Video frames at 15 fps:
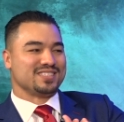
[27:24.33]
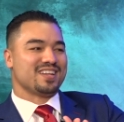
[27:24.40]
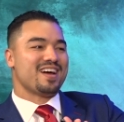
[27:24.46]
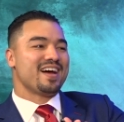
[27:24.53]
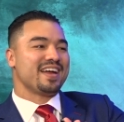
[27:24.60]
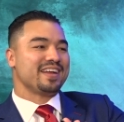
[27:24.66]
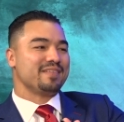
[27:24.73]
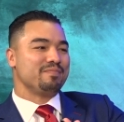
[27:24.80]

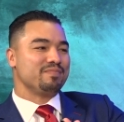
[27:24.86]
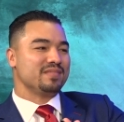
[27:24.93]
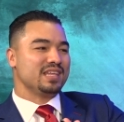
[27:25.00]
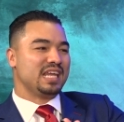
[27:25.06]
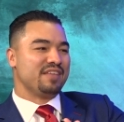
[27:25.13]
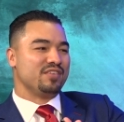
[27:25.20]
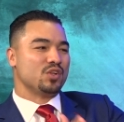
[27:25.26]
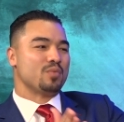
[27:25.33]
9,
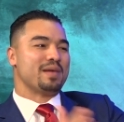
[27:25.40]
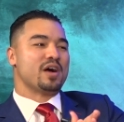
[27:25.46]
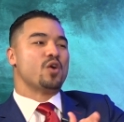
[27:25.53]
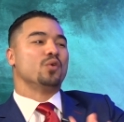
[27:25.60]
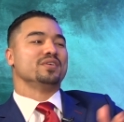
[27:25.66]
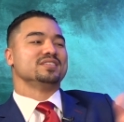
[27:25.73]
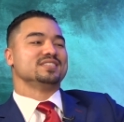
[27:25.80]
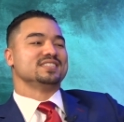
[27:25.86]
even though my
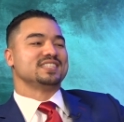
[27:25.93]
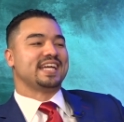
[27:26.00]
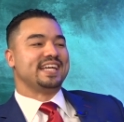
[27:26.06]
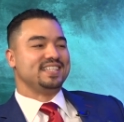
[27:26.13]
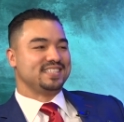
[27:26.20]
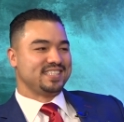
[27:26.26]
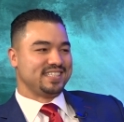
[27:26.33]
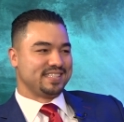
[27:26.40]
oldest is
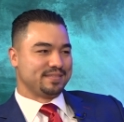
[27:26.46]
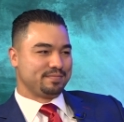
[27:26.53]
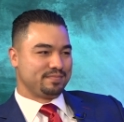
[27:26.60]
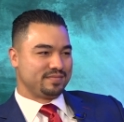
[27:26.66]
18.